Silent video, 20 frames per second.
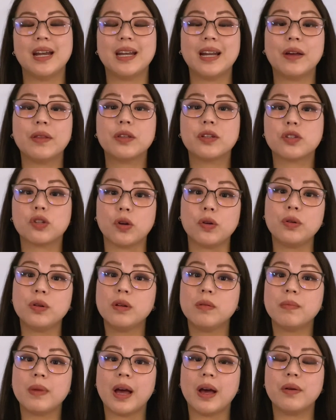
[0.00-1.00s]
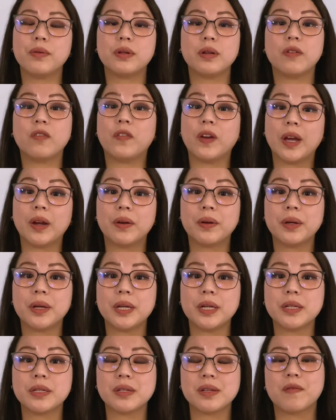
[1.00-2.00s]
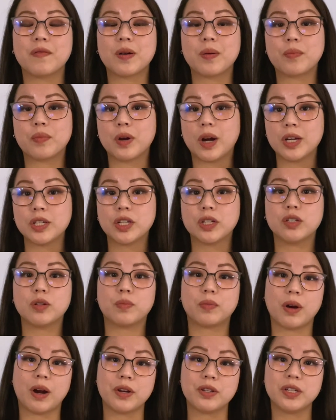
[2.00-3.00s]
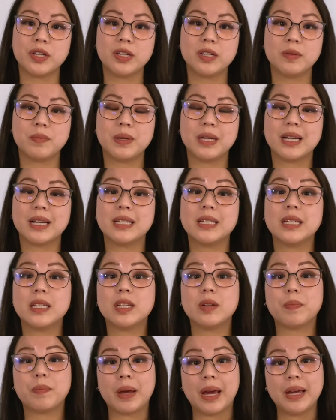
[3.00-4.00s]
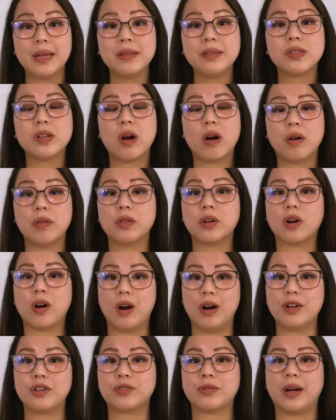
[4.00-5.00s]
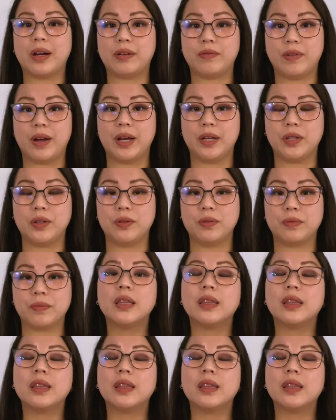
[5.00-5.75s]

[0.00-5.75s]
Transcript: Now, the certain amount varies from project to project because it depends on the contract value.